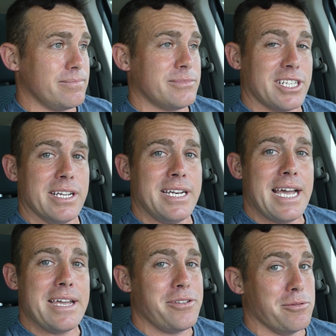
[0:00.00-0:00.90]

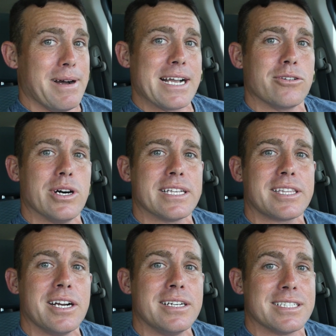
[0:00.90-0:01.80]
Sunday, you might go out
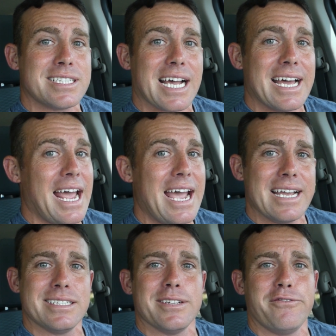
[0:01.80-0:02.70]
there and decide, hey,
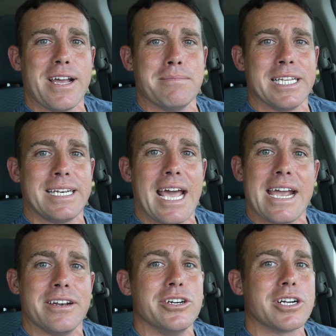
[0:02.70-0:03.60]
it's a family
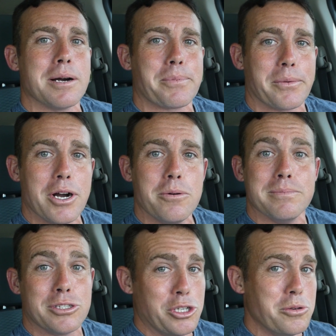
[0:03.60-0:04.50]
day and hook up a rope
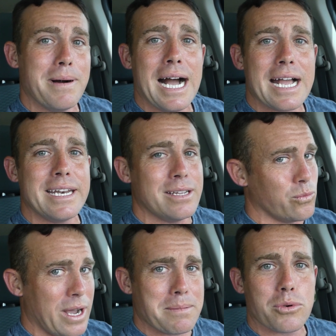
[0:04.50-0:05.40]
and tube behind it
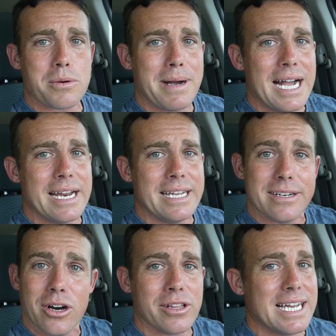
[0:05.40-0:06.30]
and wakeboard behind it
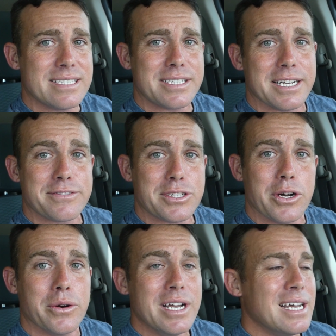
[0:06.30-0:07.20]
and all that stuff.
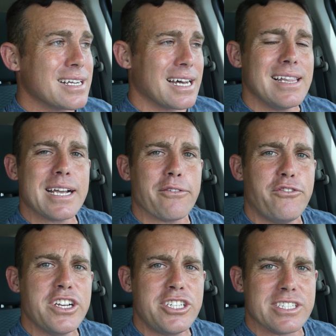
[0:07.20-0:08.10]
So, kind of like a
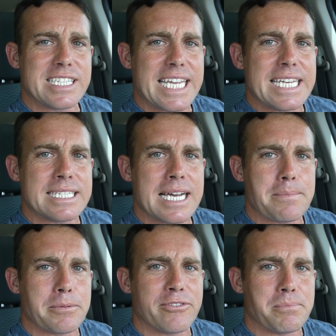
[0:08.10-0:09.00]
fishing ski
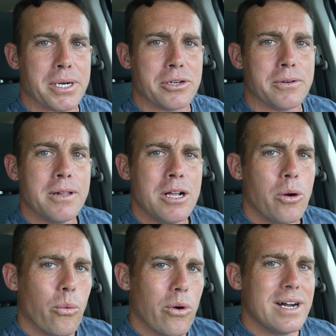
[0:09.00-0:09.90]
type of a boat.
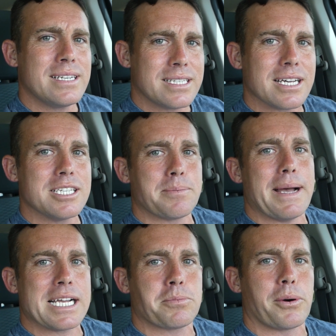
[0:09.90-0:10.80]
What does
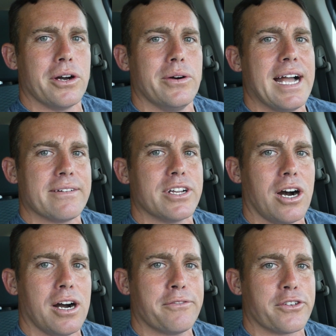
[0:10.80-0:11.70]
Bass Pro have to
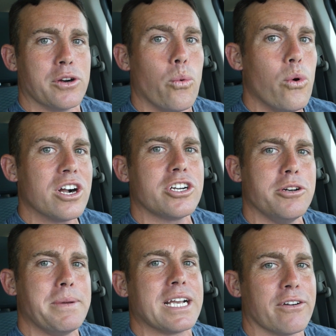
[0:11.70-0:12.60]
offer and what
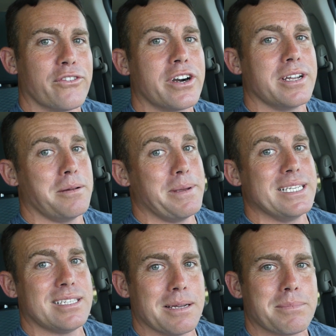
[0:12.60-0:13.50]
could be converted to be
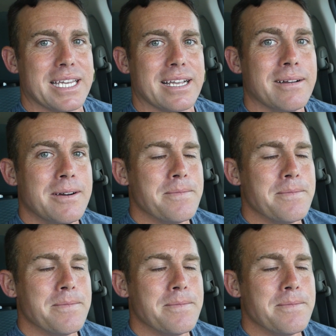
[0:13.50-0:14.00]
something